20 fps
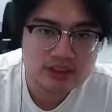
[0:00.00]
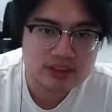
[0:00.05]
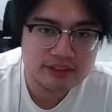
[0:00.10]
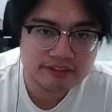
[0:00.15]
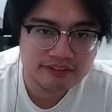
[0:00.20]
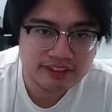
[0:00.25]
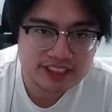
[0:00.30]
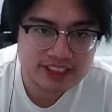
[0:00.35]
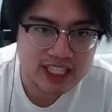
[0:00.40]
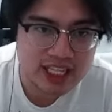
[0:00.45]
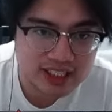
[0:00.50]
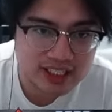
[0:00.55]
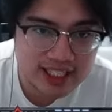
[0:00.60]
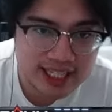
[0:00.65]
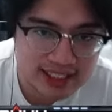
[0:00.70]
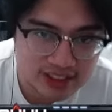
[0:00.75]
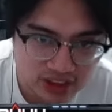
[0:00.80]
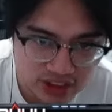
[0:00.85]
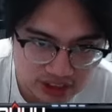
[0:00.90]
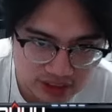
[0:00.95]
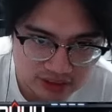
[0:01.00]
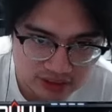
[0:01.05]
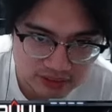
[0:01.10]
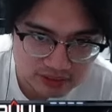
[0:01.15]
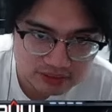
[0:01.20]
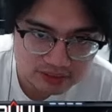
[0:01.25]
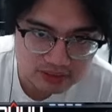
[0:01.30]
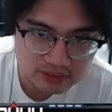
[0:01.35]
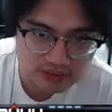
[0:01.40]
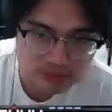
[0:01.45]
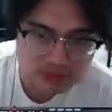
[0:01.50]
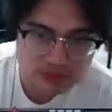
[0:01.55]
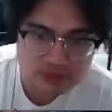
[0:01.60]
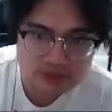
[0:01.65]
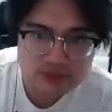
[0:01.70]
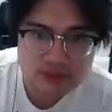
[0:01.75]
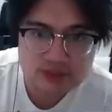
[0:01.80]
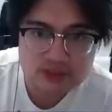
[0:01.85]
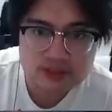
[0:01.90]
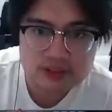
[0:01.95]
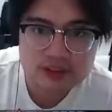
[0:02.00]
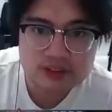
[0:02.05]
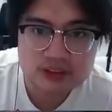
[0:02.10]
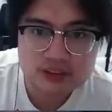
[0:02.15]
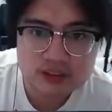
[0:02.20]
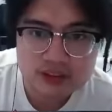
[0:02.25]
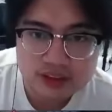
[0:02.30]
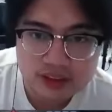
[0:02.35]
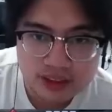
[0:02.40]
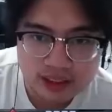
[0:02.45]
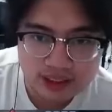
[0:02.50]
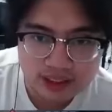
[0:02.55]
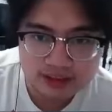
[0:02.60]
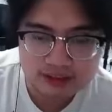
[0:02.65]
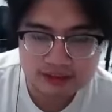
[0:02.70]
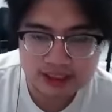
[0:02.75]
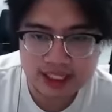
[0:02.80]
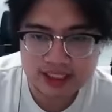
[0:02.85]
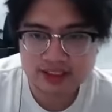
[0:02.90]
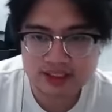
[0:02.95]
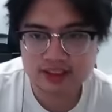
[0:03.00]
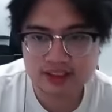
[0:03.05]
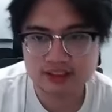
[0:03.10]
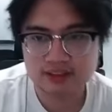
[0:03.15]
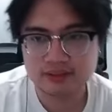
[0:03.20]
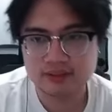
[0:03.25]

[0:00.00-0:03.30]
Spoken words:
Vexana S tier. Alright, next.